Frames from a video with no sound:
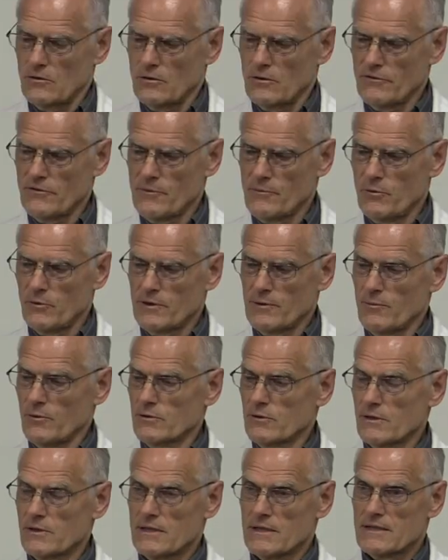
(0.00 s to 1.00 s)
Or if you put them
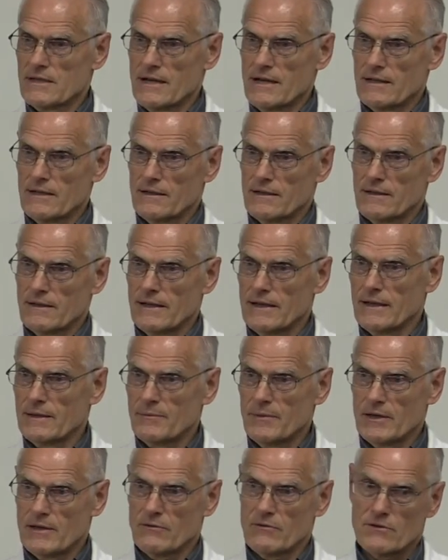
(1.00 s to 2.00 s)
on doxycycline, they
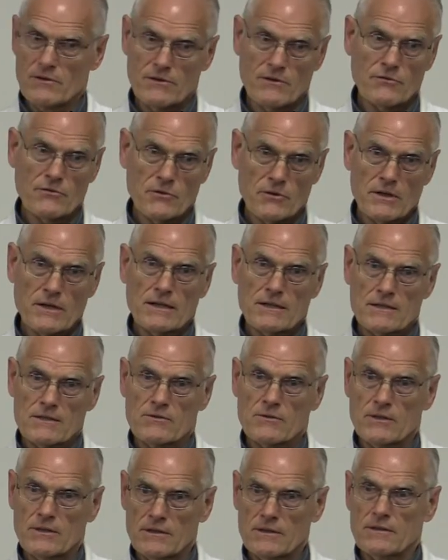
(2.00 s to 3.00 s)
get better within a few
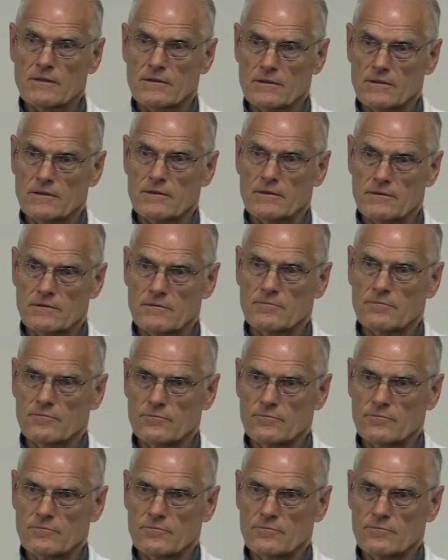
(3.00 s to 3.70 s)
days, really. Yeah.